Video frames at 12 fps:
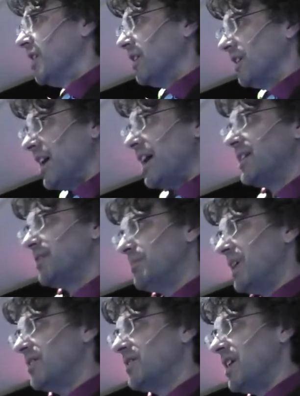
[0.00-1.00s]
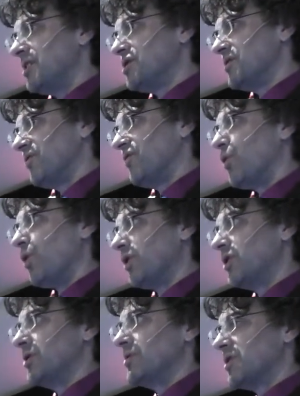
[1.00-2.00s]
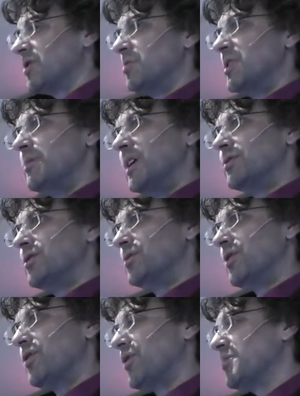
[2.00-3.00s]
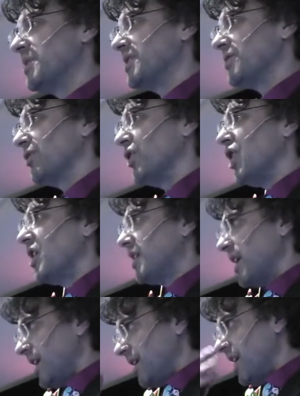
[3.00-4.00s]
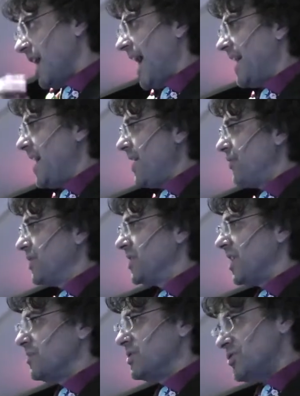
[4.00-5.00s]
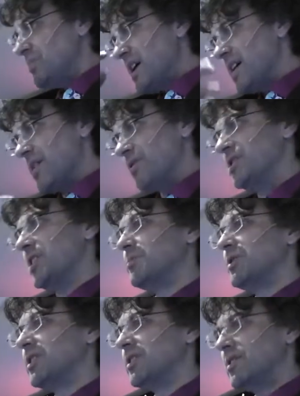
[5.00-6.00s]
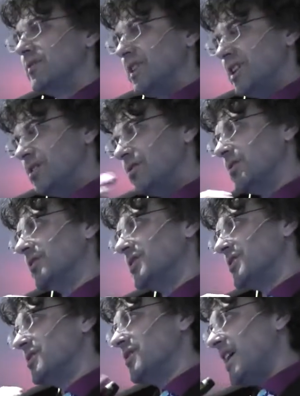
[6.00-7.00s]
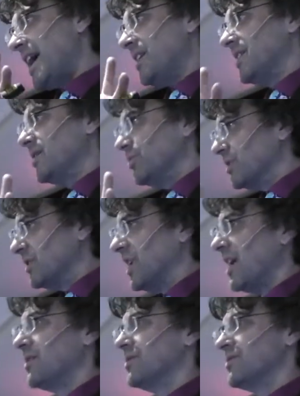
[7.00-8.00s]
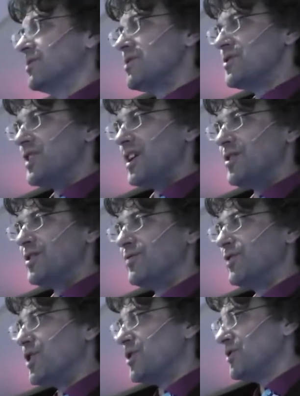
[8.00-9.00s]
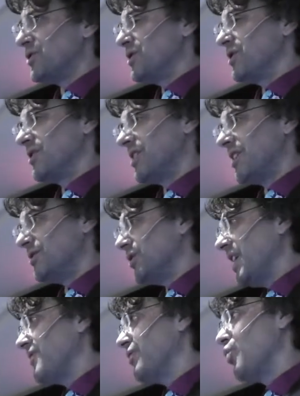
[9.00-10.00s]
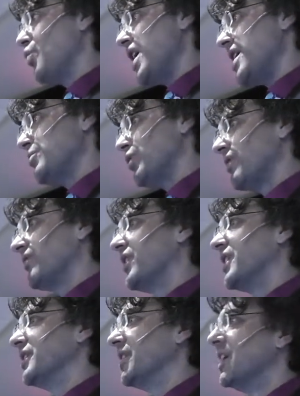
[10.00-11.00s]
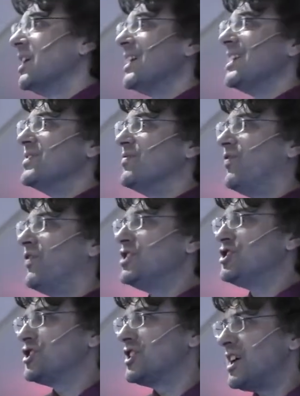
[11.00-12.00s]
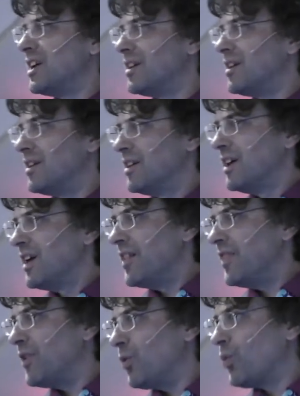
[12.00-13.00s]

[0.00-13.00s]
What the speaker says: a guided meditation for you. It's going to be about 2 to 3 minutes long, and every time you speak, every time you get in the video, you listen to that, and it will get you centered and focused, and you'll have way more fun envisioning the